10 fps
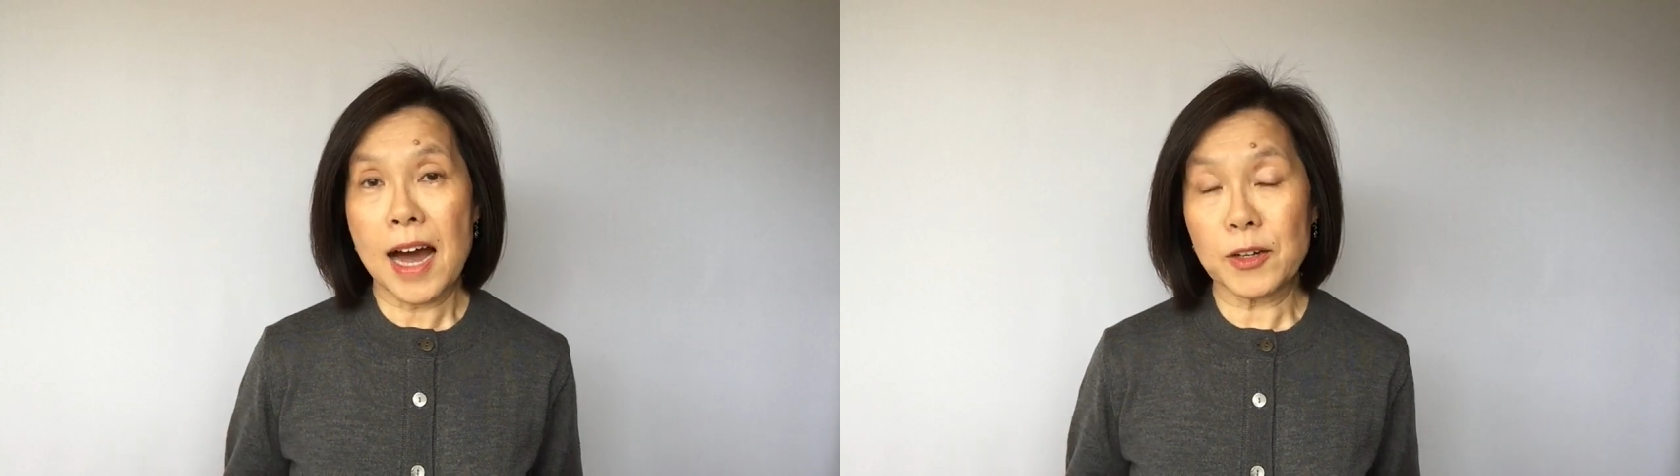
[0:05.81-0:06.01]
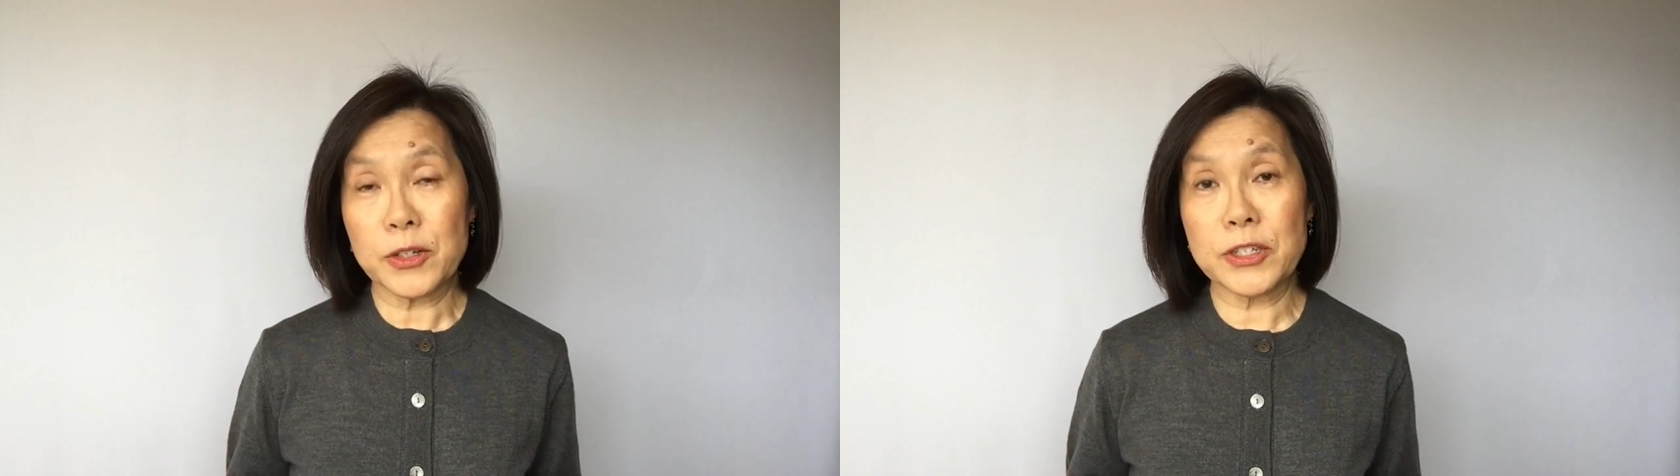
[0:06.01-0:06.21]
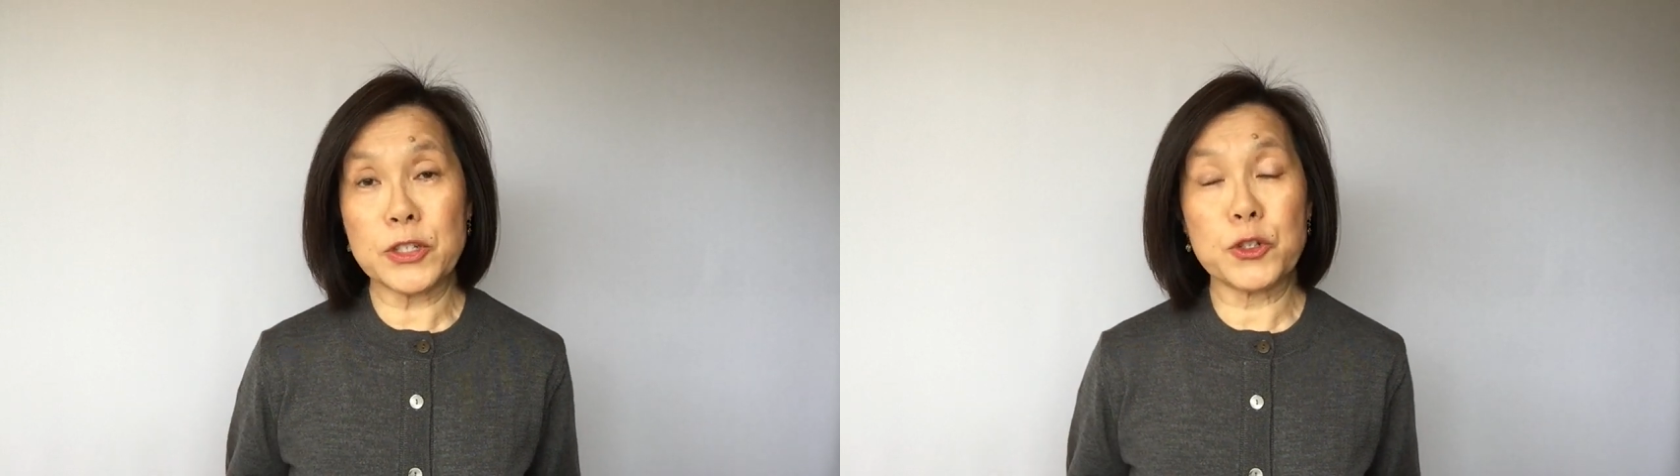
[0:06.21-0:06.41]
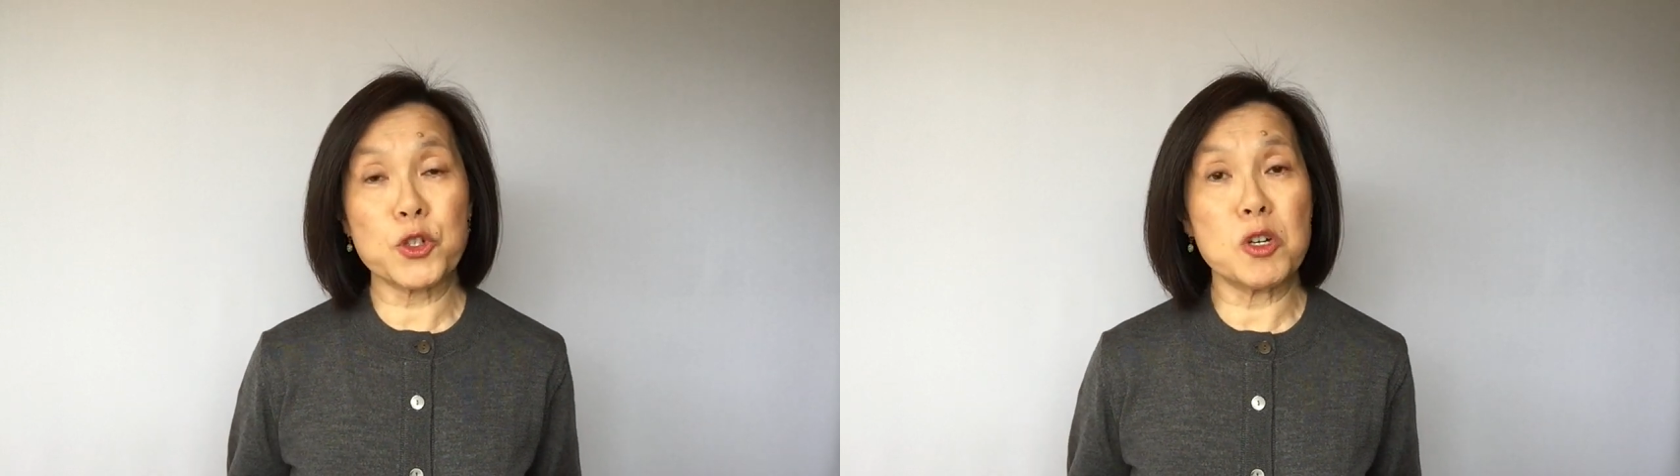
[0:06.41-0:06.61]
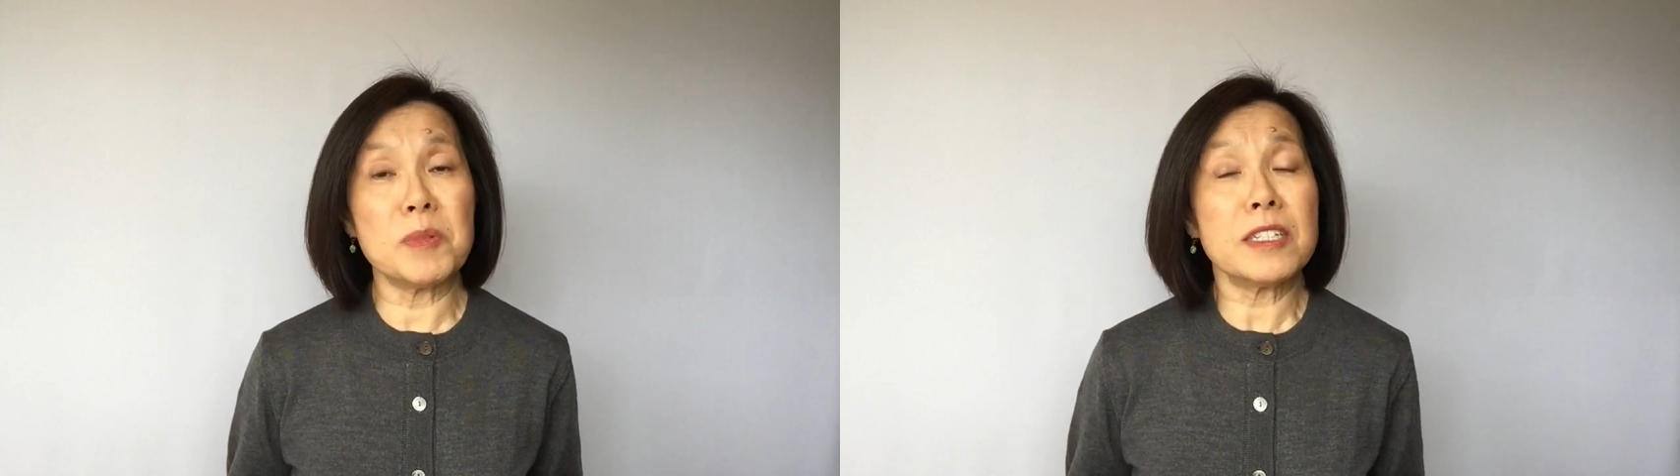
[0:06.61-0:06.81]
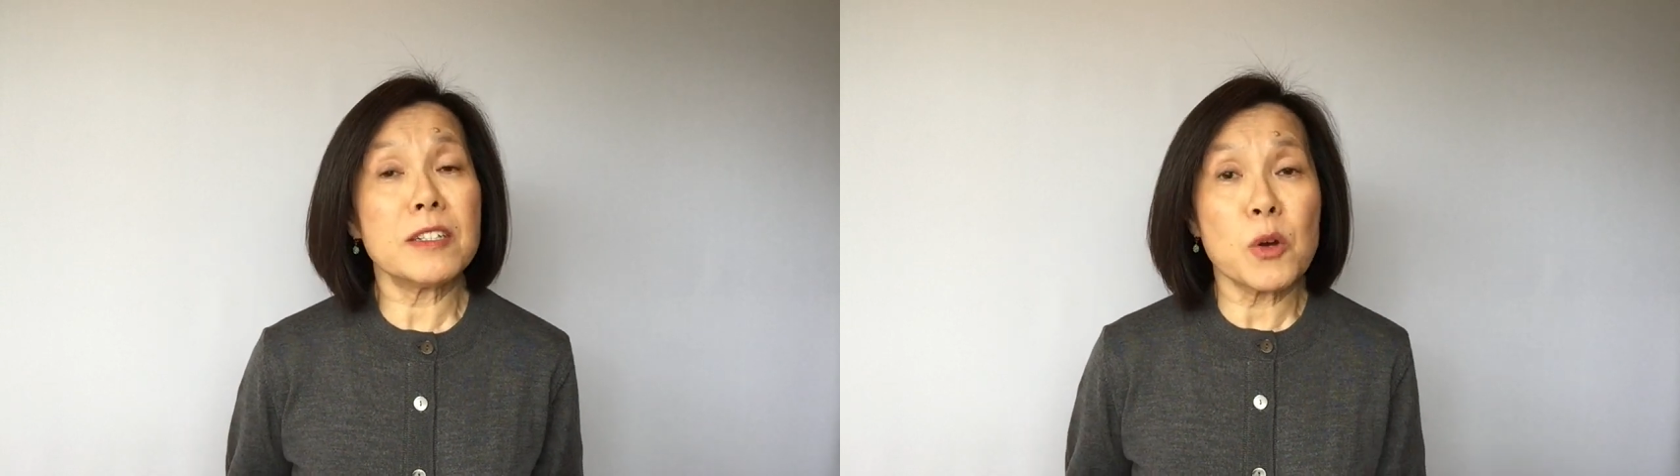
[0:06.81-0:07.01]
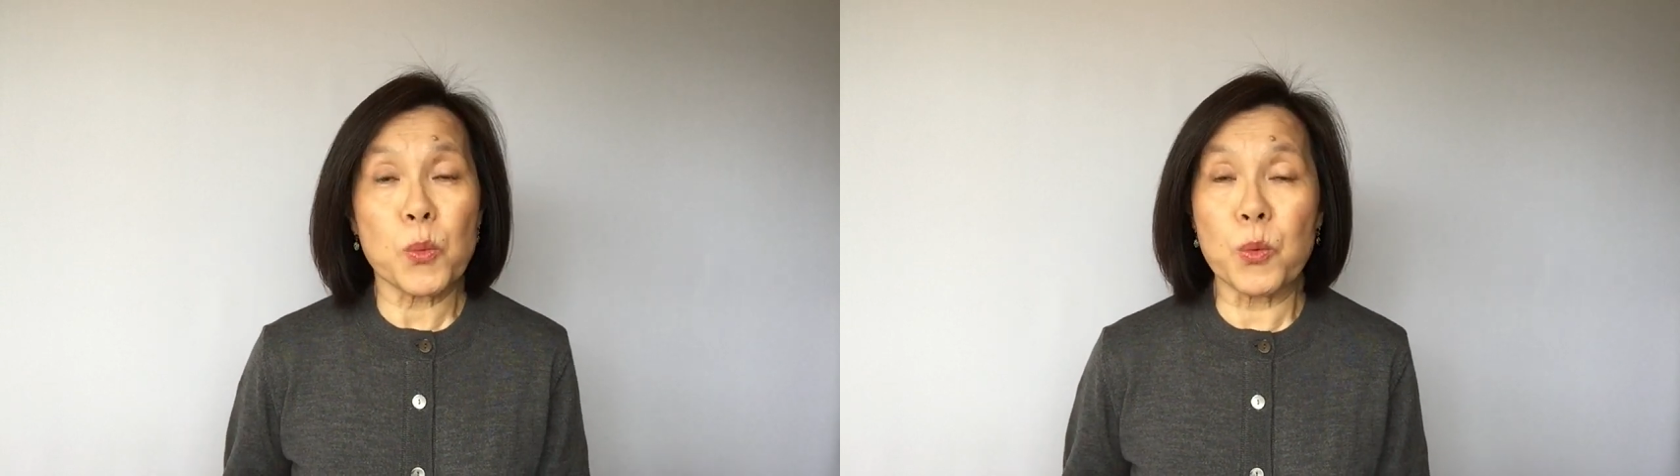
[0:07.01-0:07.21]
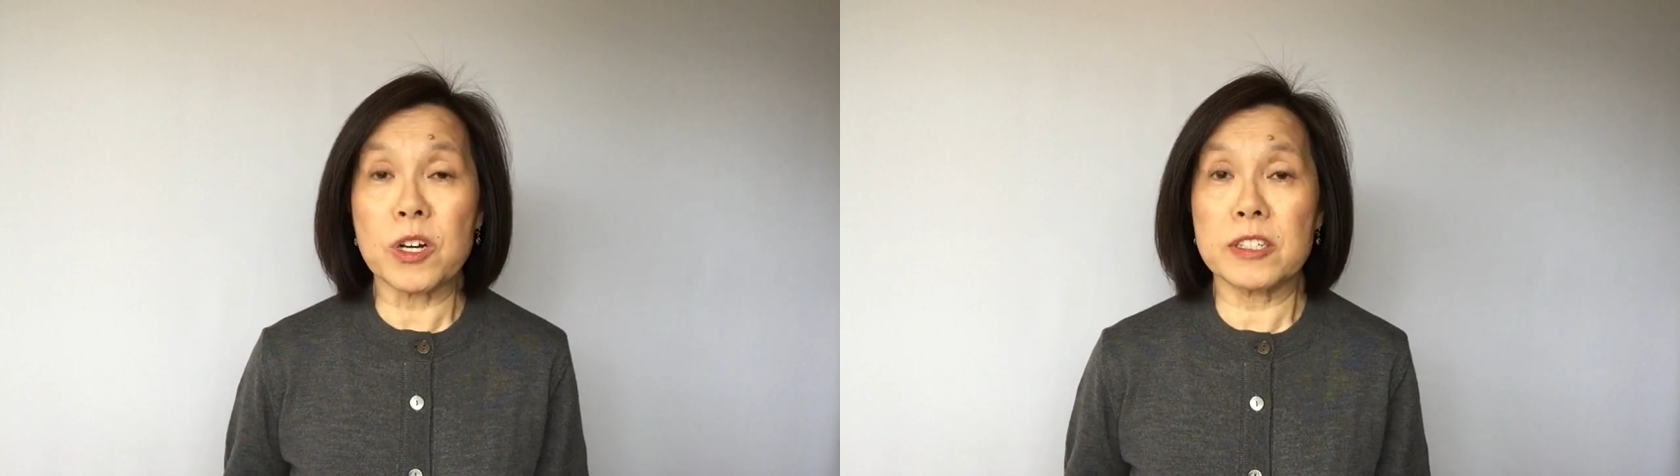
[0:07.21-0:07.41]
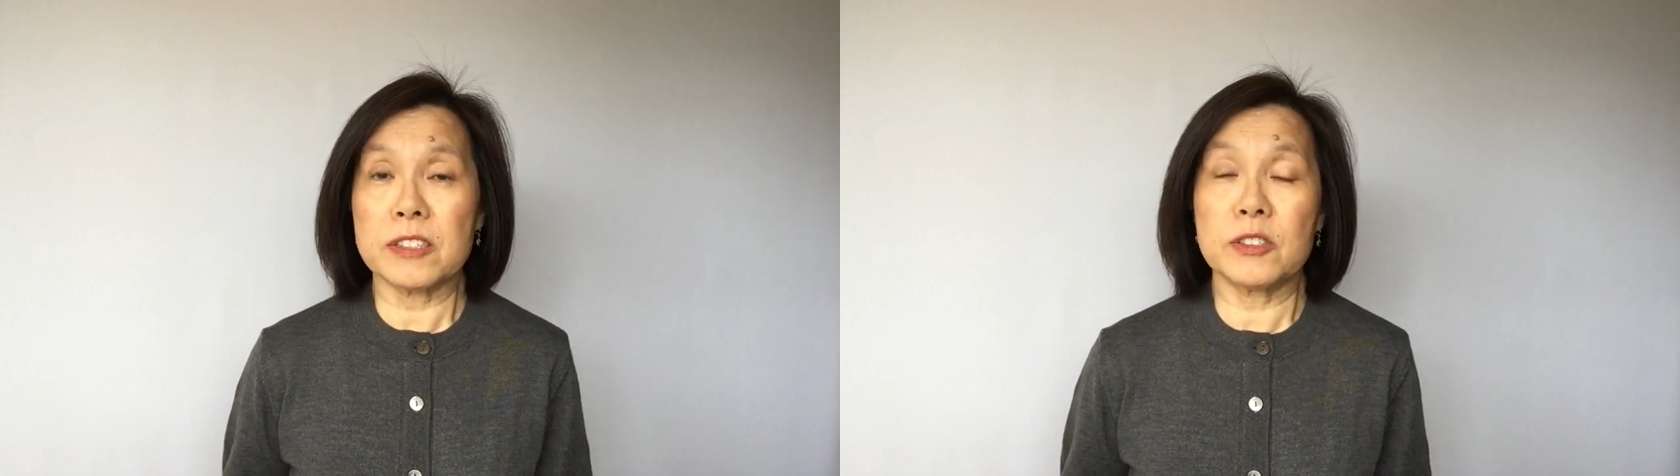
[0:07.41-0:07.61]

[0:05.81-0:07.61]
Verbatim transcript: How do you determine what